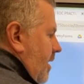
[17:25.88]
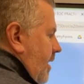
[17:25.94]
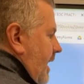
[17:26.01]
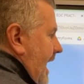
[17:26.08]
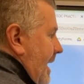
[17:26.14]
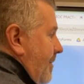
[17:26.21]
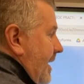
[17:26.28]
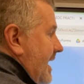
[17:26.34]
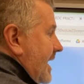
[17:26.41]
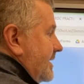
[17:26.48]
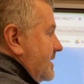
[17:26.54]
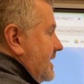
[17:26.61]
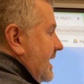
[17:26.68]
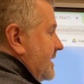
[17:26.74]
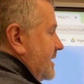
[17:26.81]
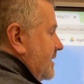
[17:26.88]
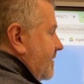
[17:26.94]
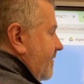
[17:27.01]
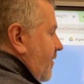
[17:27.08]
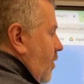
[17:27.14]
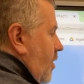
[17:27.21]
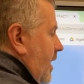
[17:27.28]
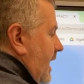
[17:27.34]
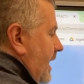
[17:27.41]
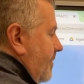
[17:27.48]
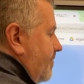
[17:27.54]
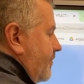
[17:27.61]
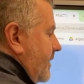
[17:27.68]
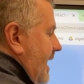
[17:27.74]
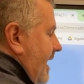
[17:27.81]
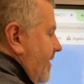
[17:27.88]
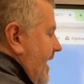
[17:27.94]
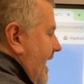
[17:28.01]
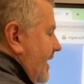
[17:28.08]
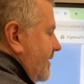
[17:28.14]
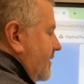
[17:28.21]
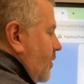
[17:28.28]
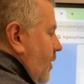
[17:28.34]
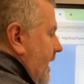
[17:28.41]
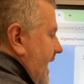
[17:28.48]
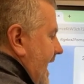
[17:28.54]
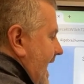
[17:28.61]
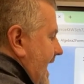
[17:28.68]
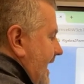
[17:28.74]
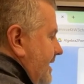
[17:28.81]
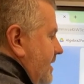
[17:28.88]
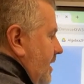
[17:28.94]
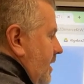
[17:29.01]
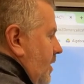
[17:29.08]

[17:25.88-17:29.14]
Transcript: And because this is 40 and that is 28,